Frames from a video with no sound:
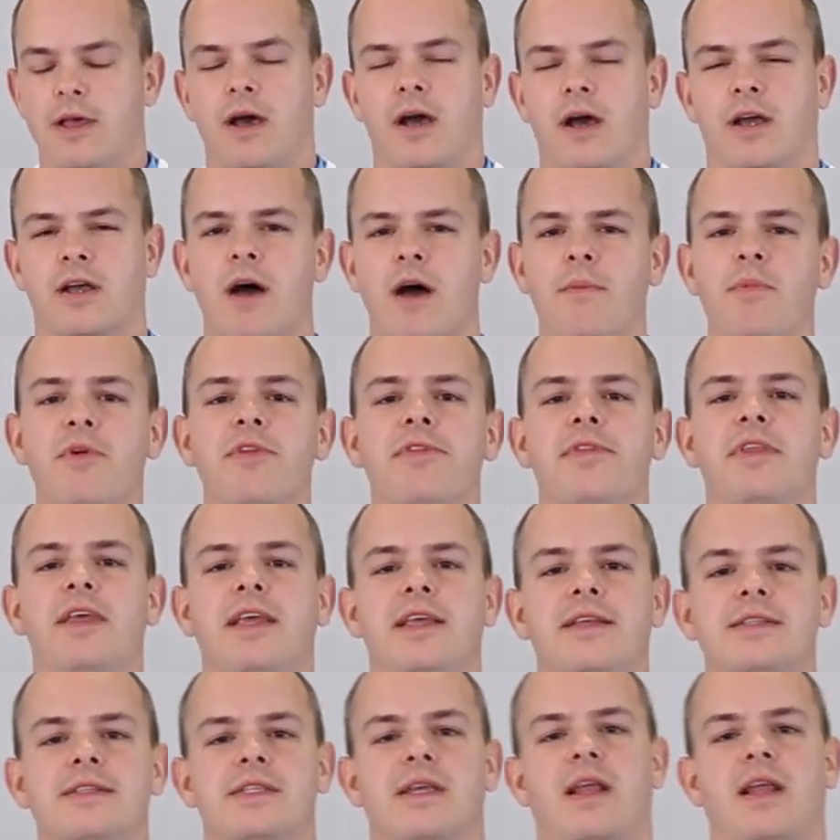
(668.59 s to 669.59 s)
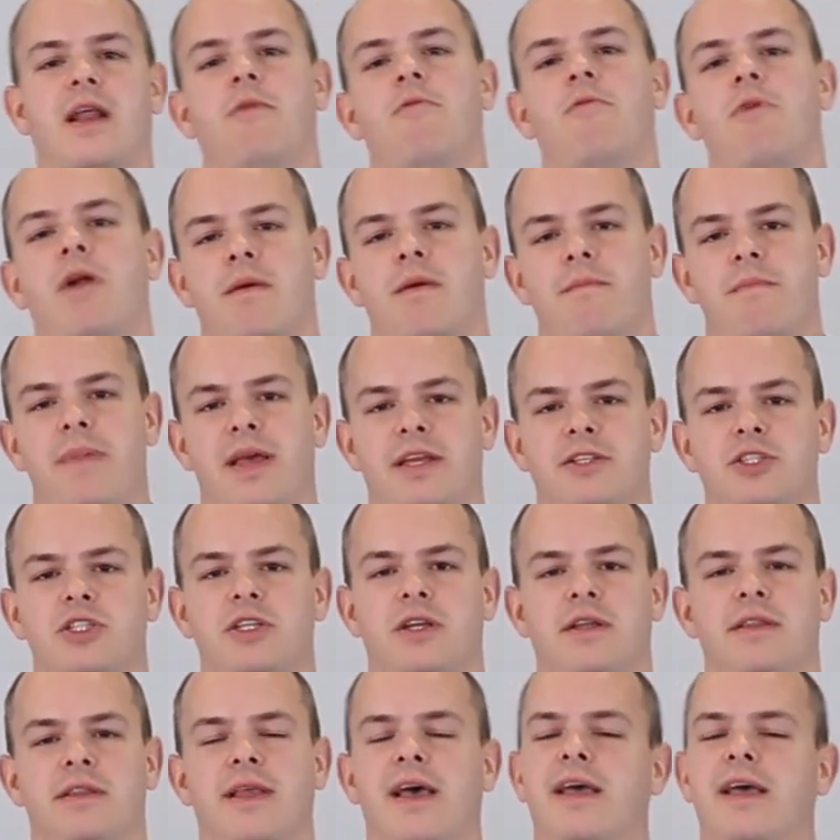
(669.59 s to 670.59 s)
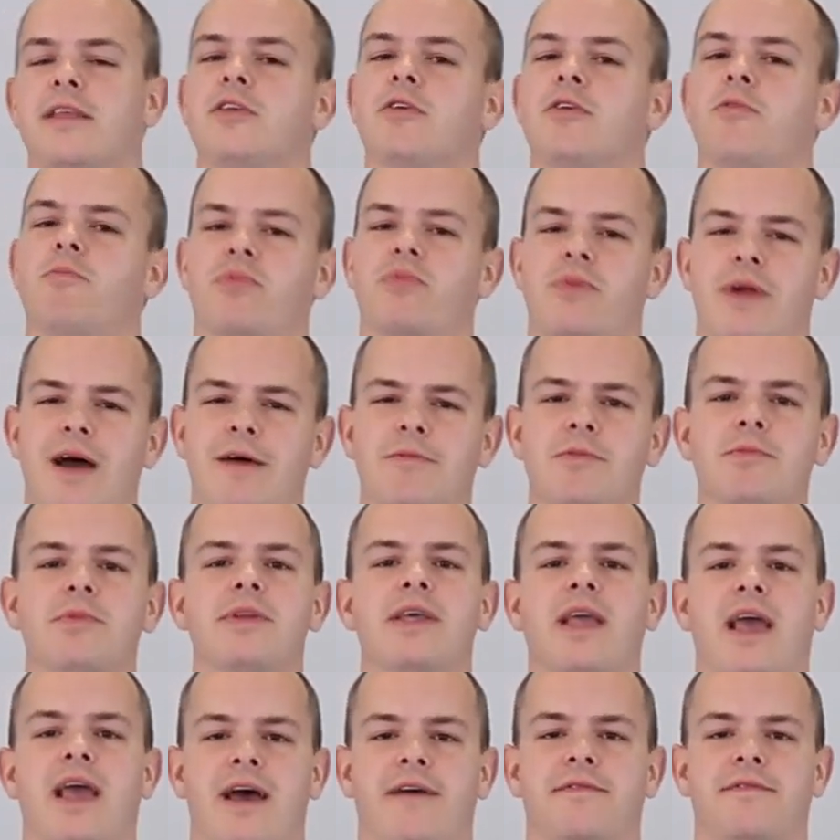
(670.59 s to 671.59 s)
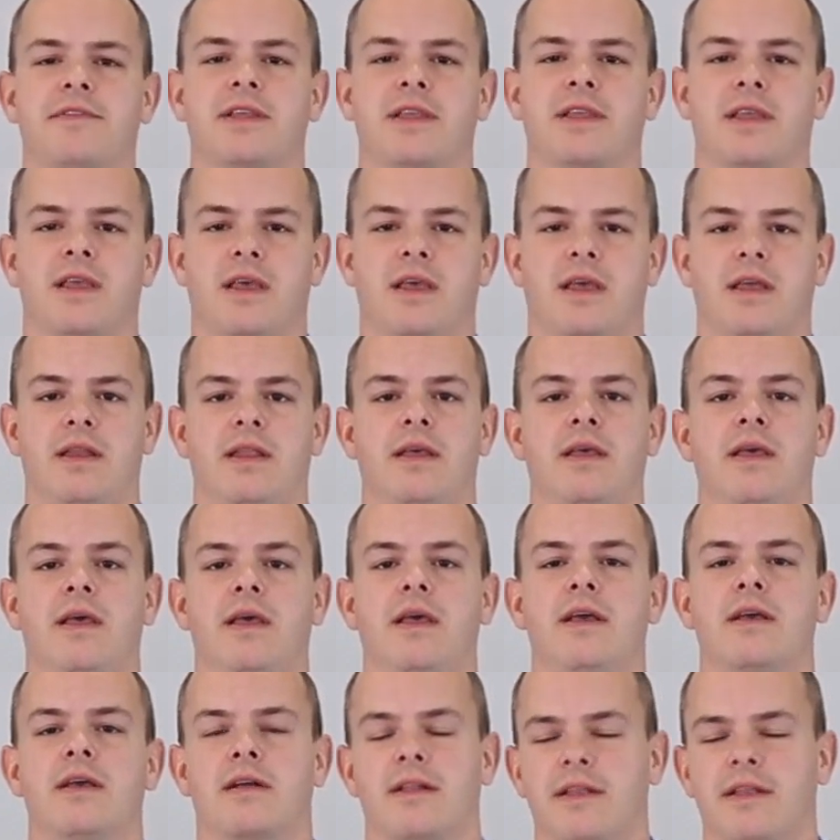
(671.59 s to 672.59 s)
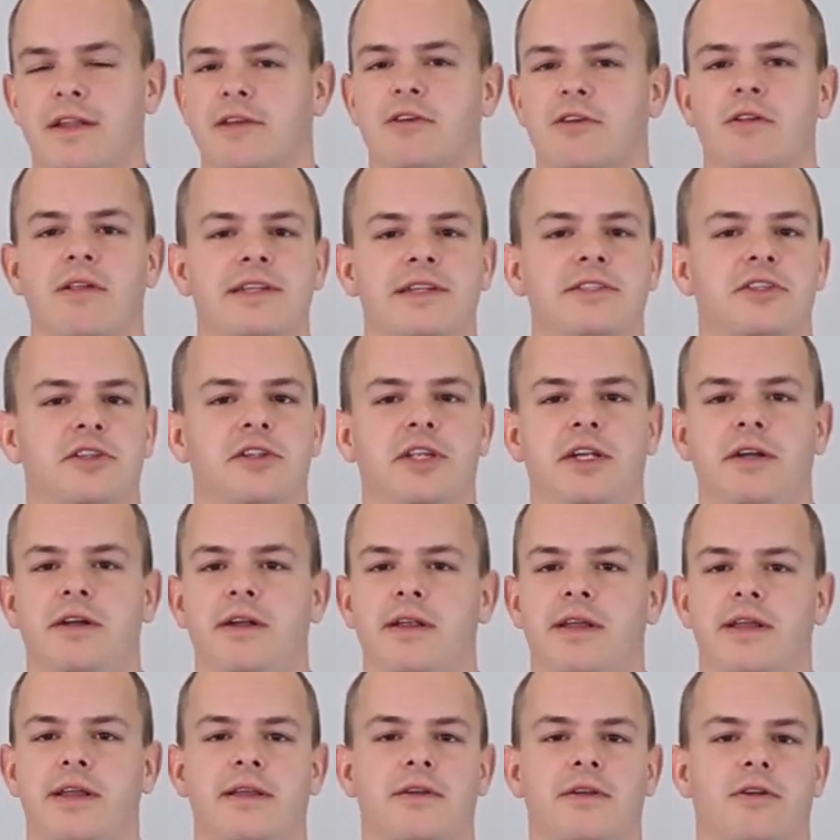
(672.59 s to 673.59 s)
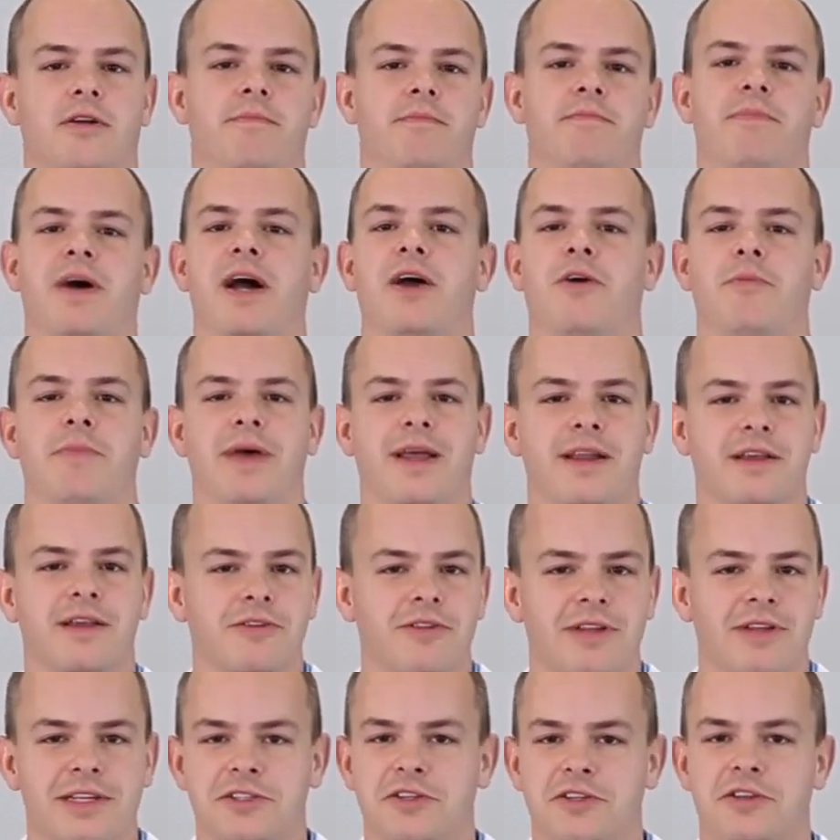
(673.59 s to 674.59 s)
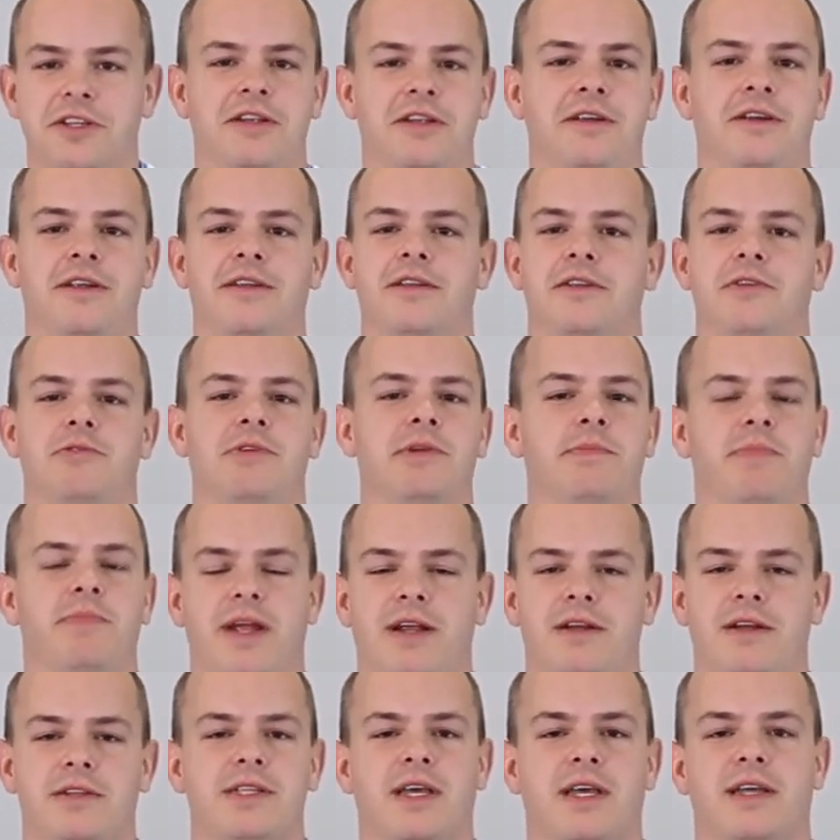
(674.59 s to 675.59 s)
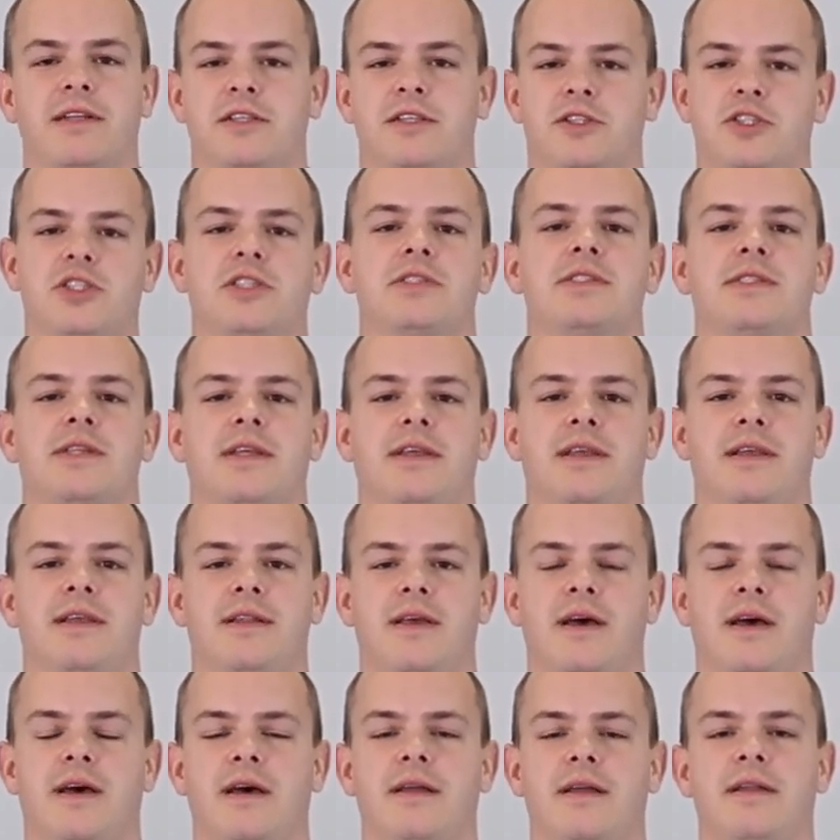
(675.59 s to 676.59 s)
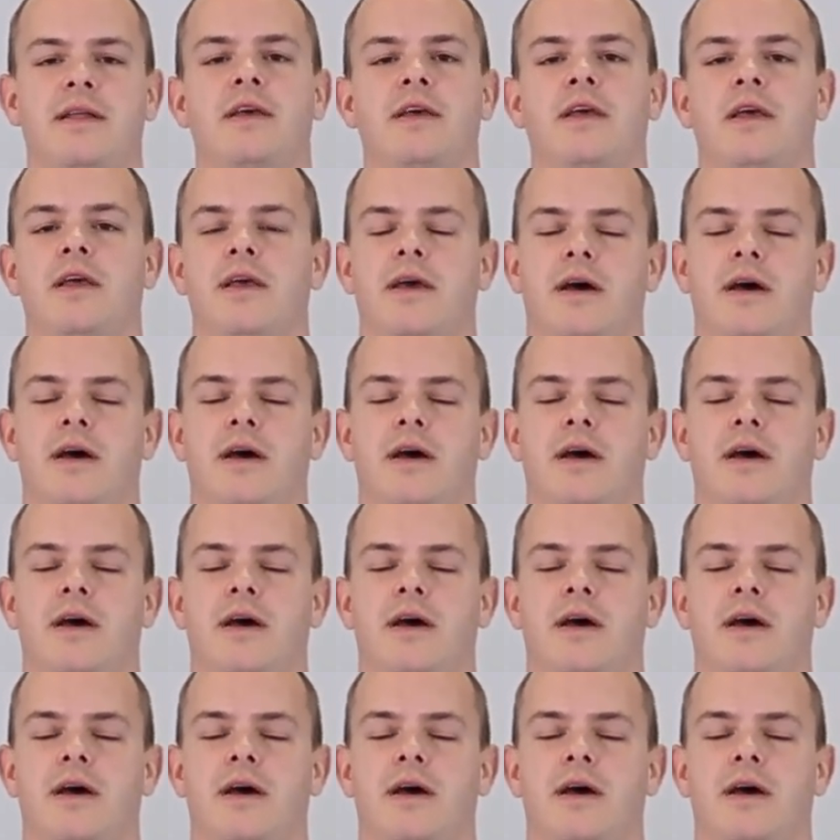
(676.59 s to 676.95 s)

A couple things that I want to mention that you'll probably have to get clinical engineering or biomedical engineering, your repair technicians in on.